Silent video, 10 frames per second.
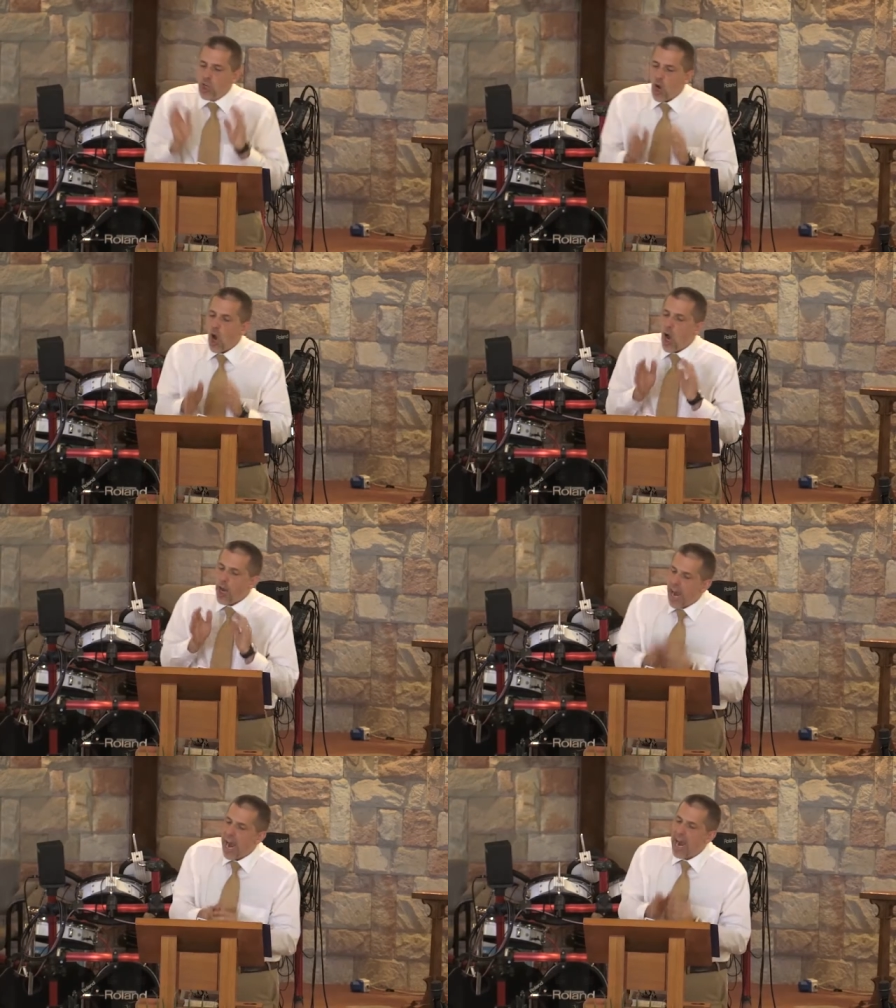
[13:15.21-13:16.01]

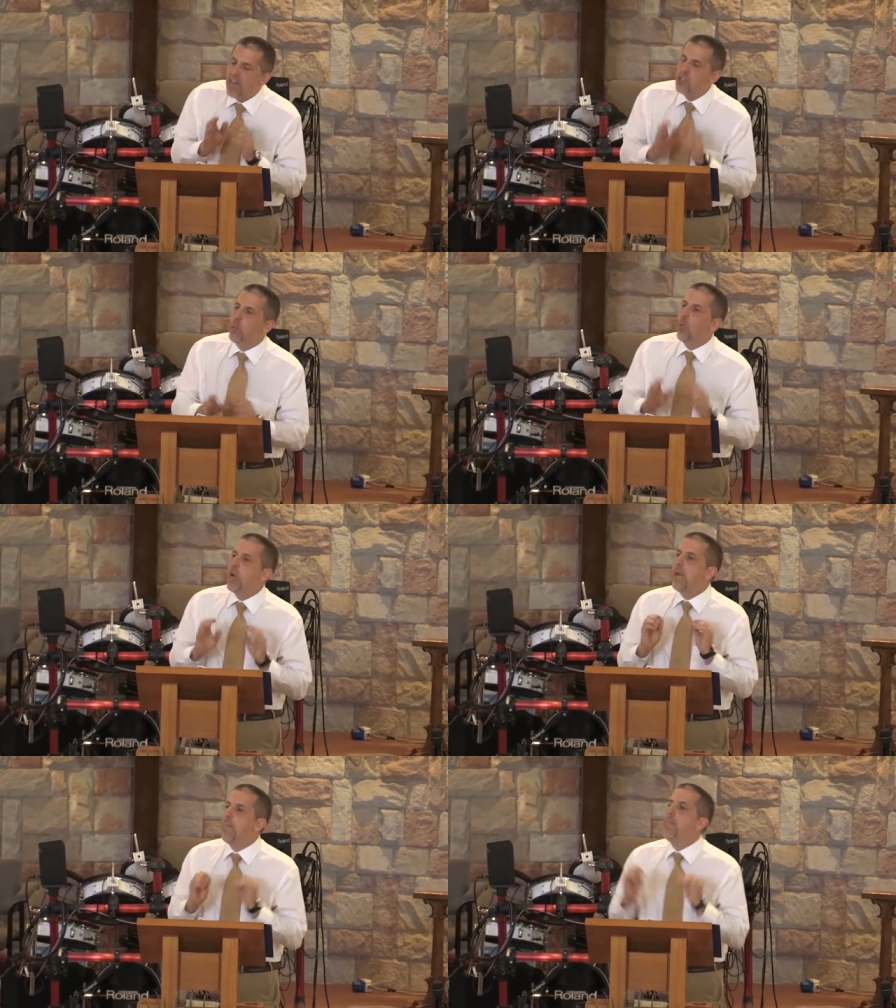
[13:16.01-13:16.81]
God has
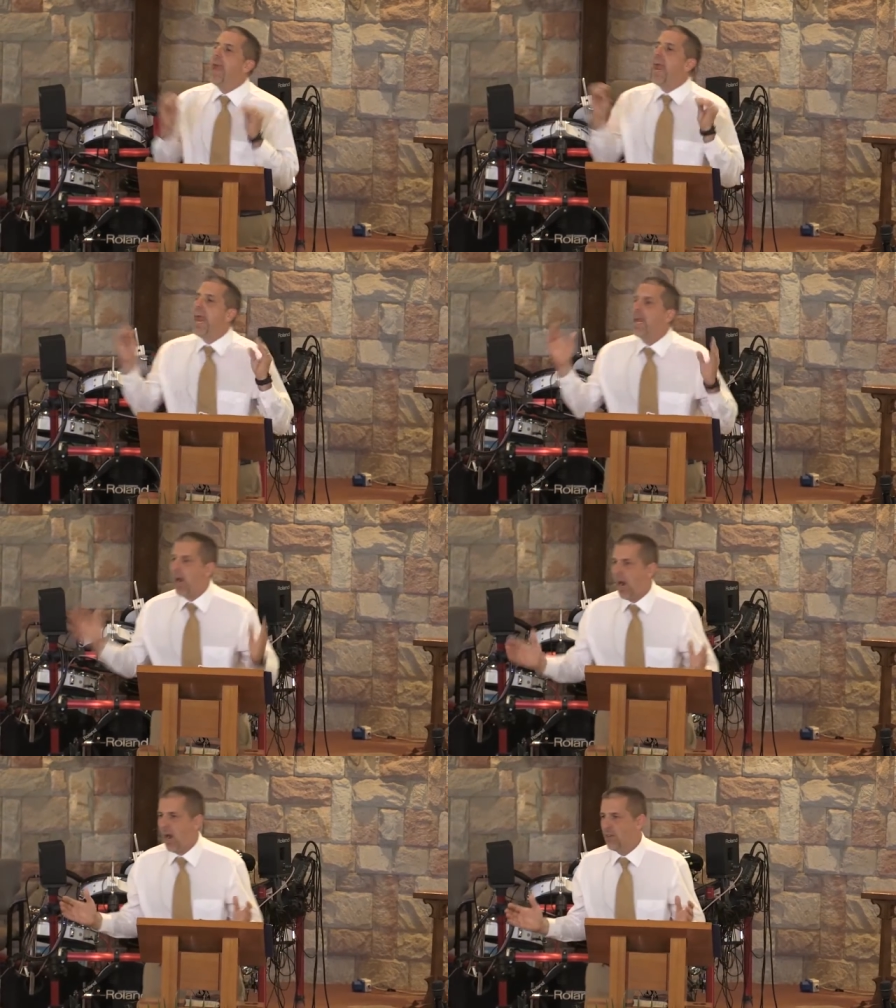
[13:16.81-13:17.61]
remade
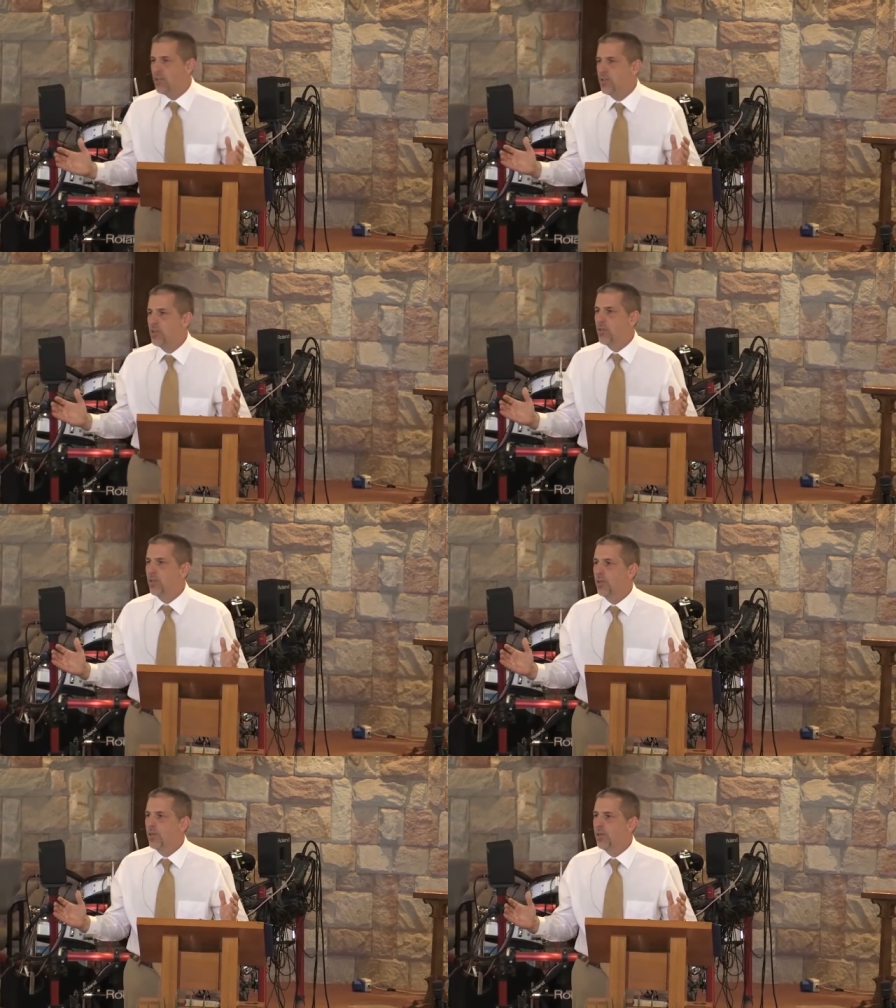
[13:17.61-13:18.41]
us
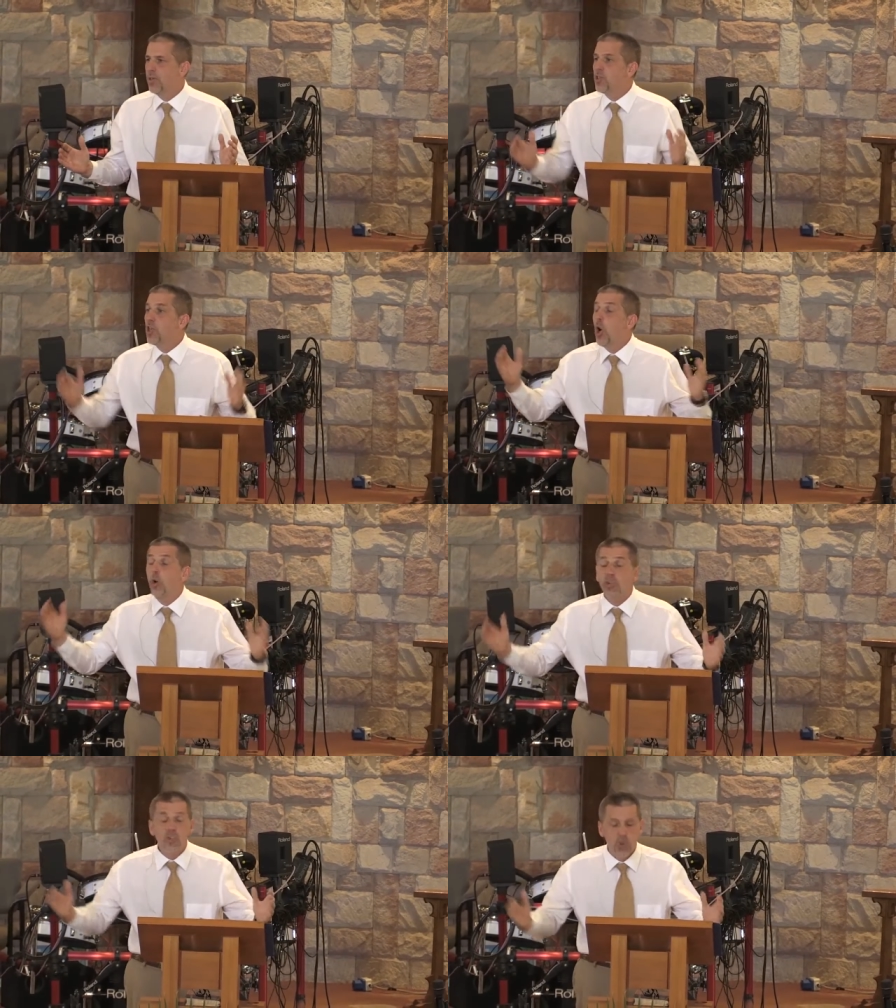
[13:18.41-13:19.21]
to
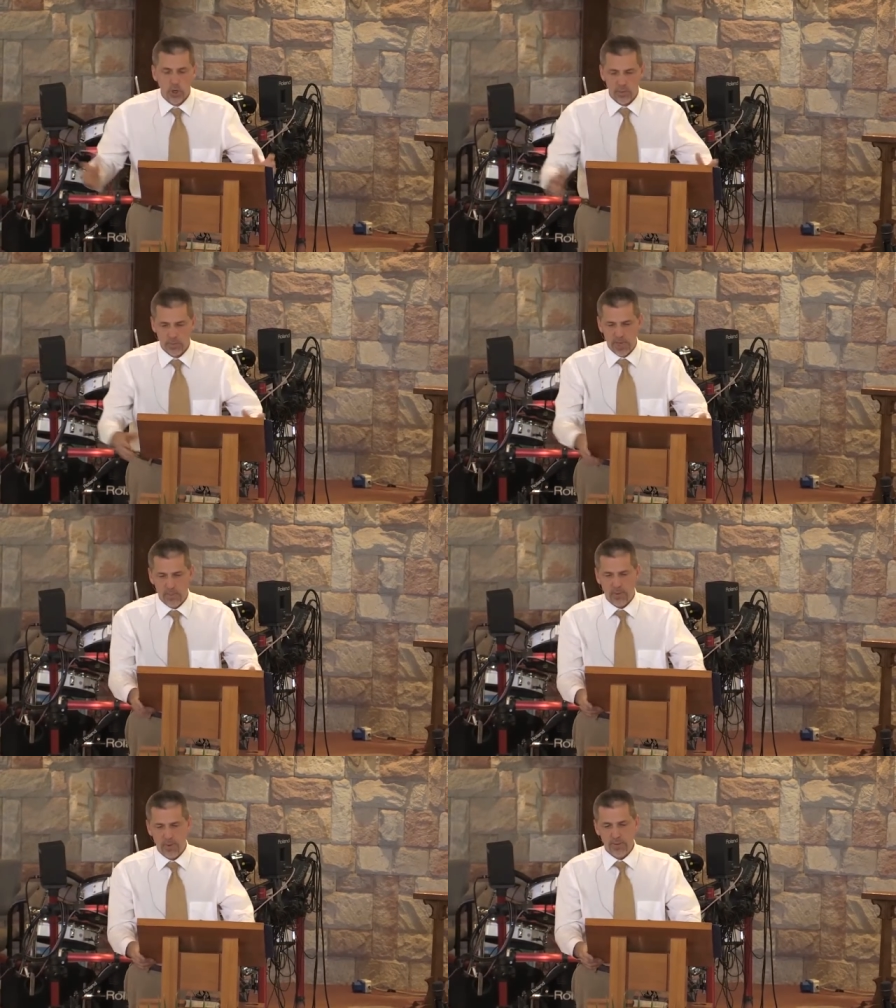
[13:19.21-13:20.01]
go to certain
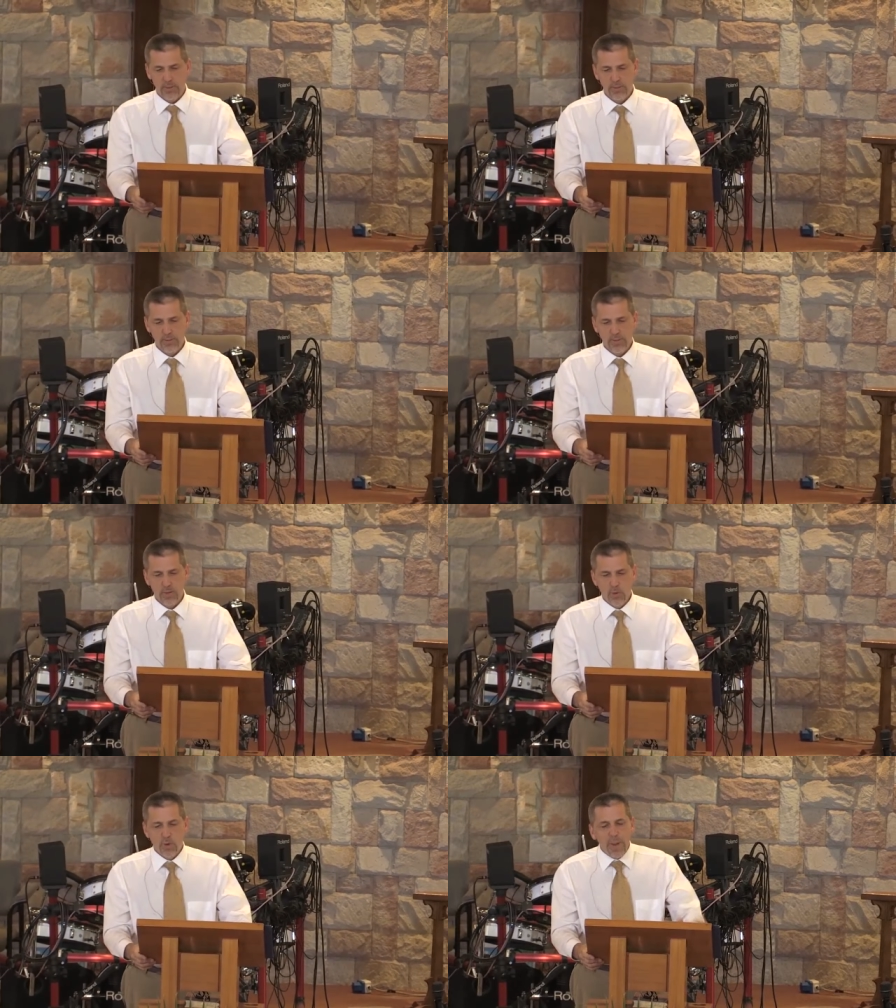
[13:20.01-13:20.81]
people.
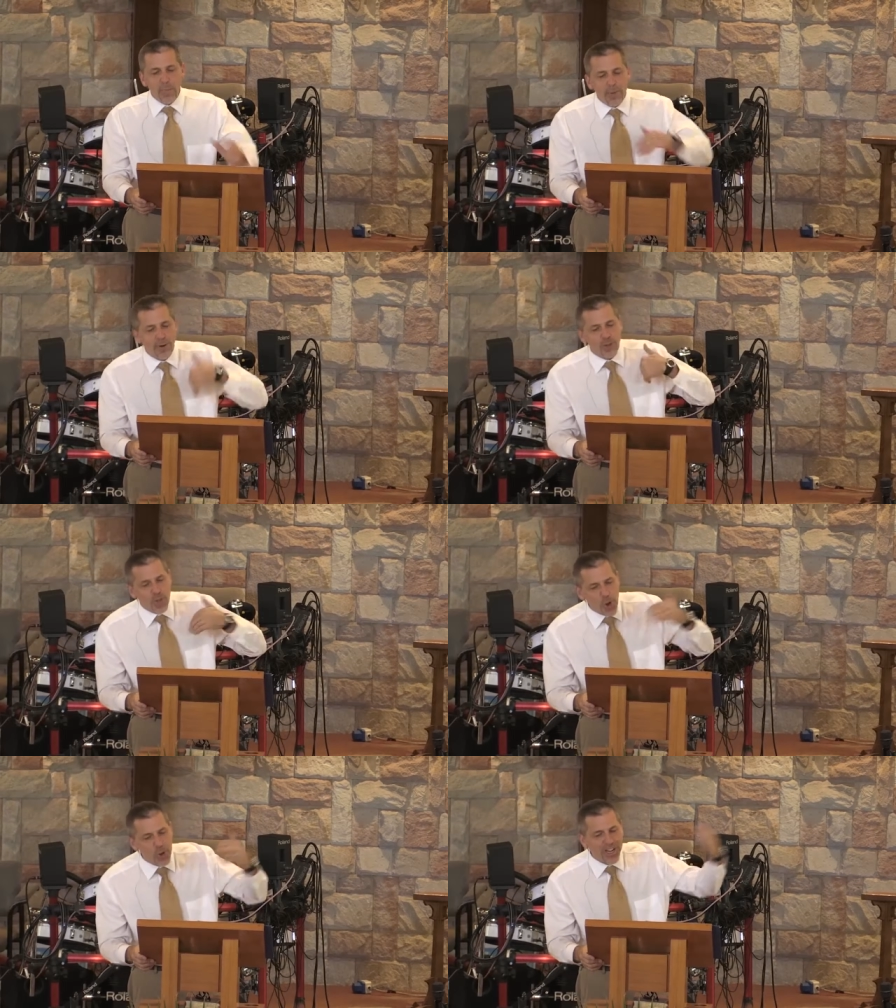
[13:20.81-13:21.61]
Remember,
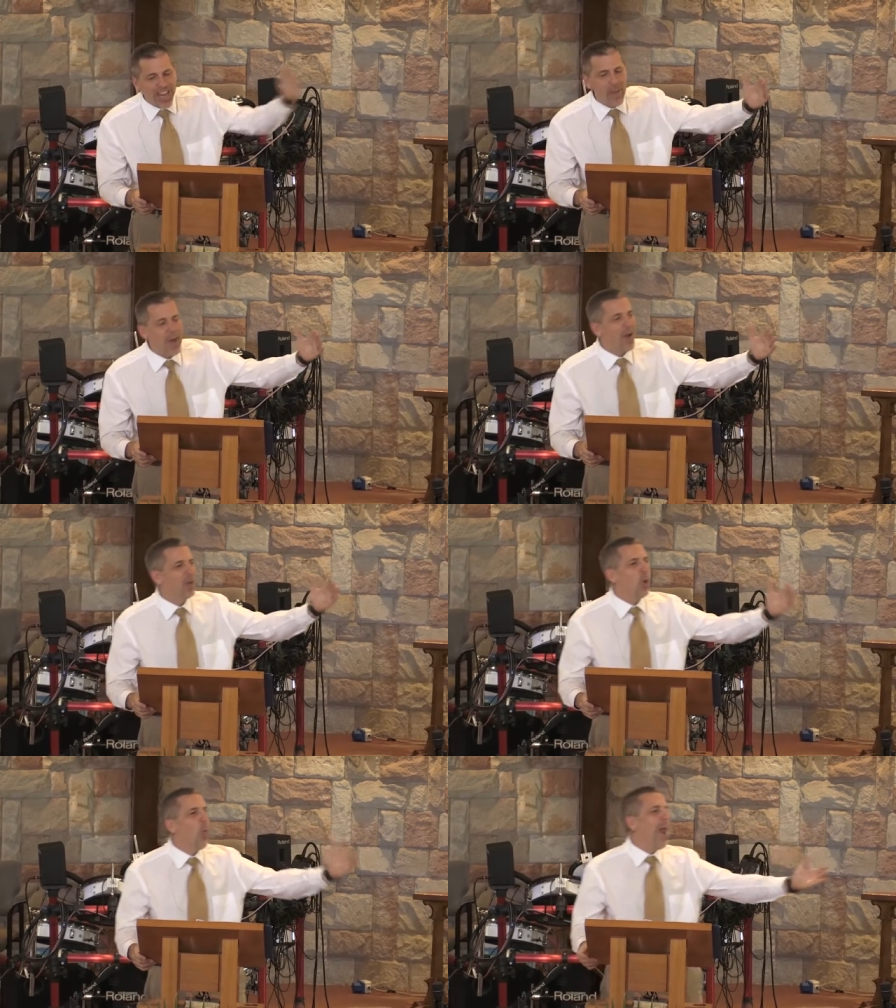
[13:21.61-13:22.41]
Jonah came out of the